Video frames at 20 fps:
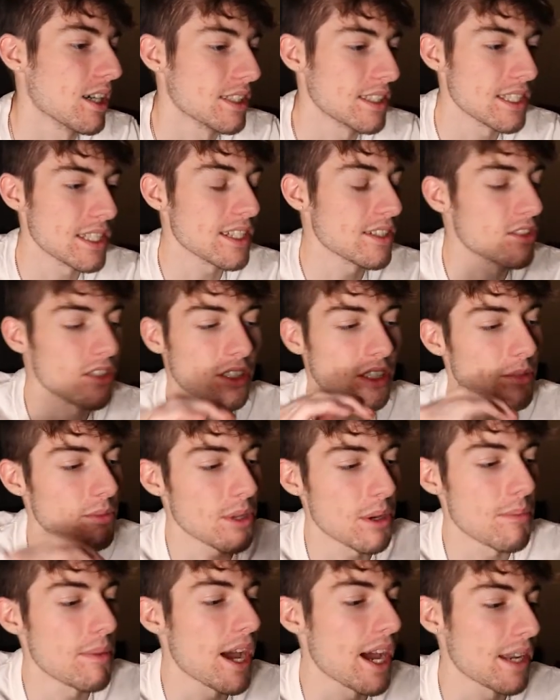D is just gonna
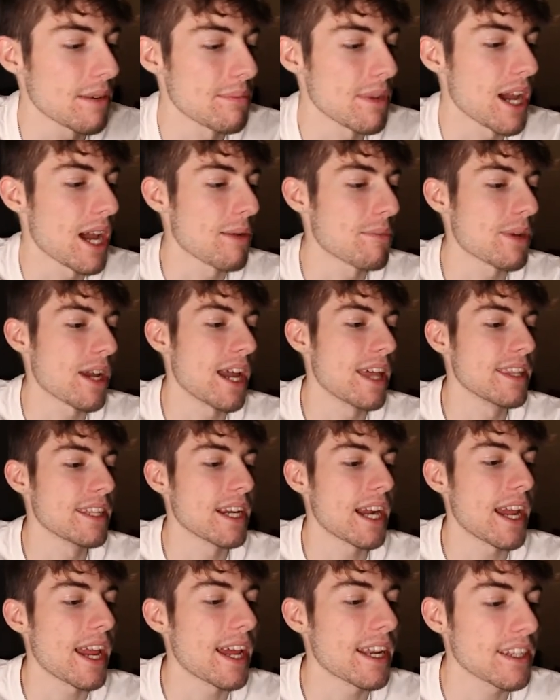be a bad map. And then
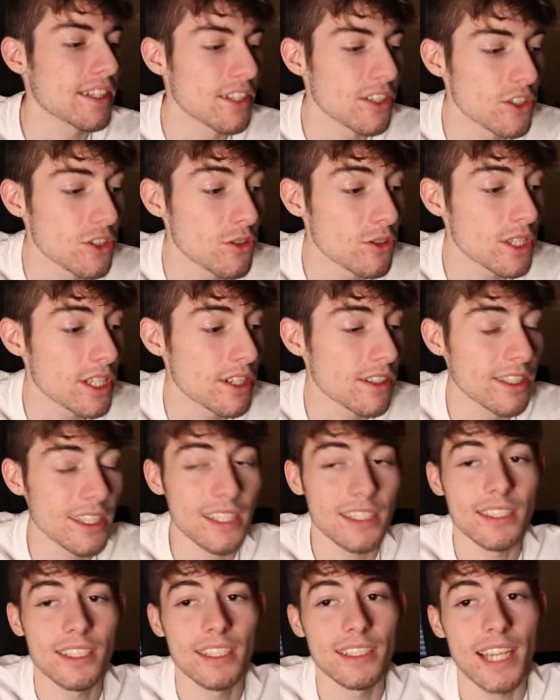I added a new tier
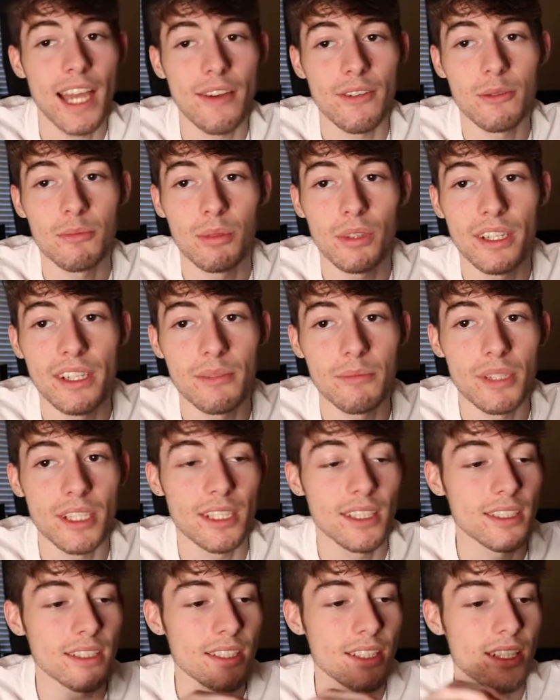that says haven't played,
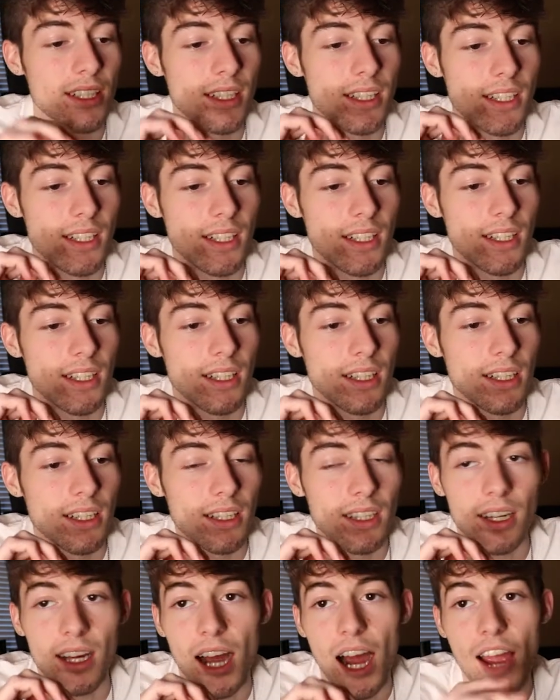because
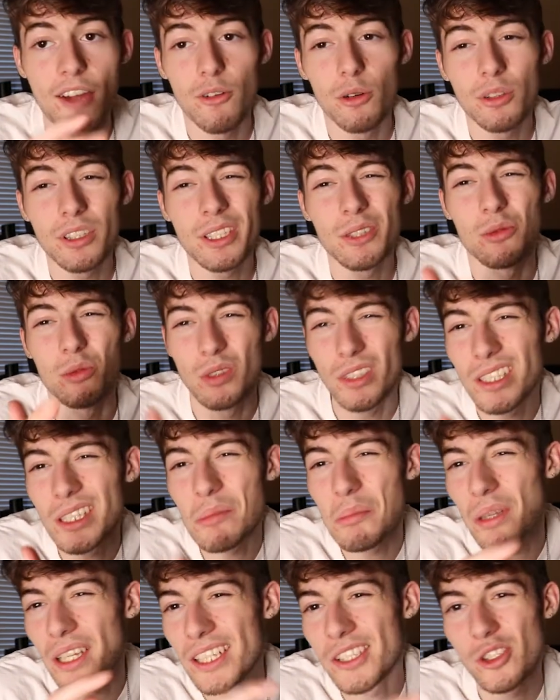I've only really
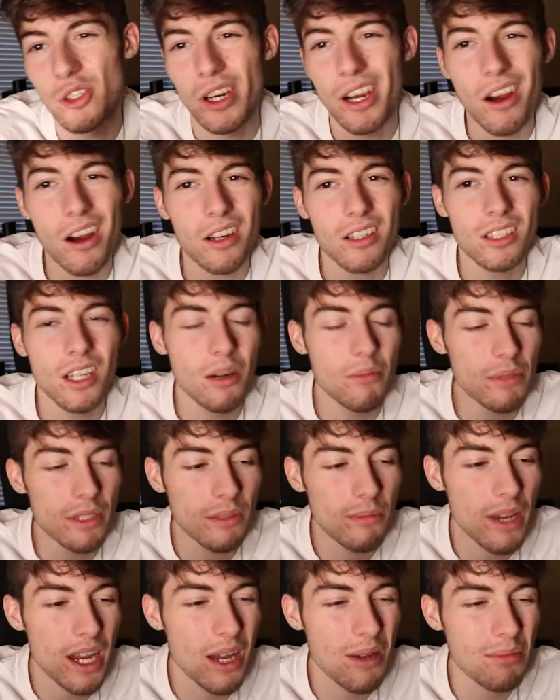played Treyarch
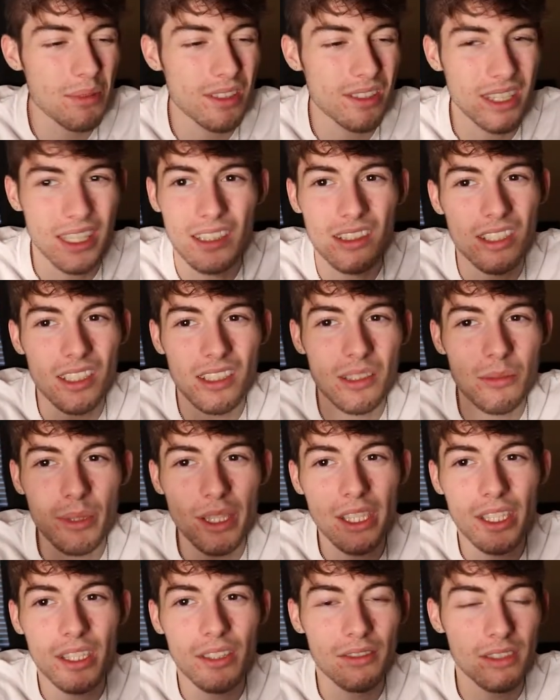Zombies maps like since the
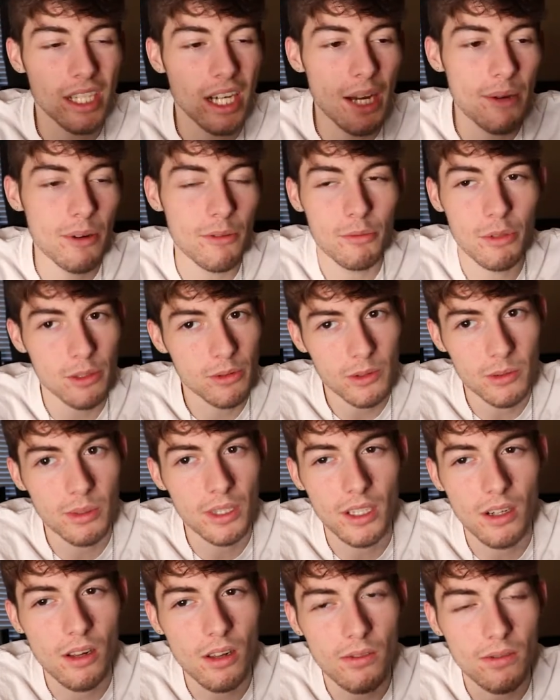beginning of time. I've pretty much
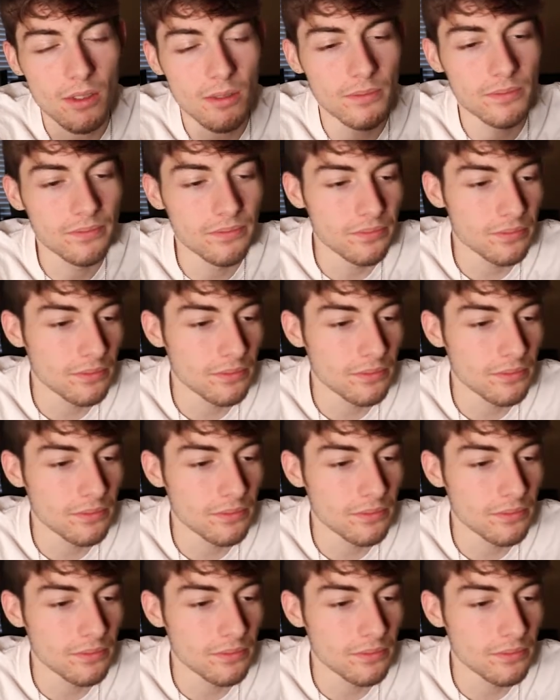played all of them.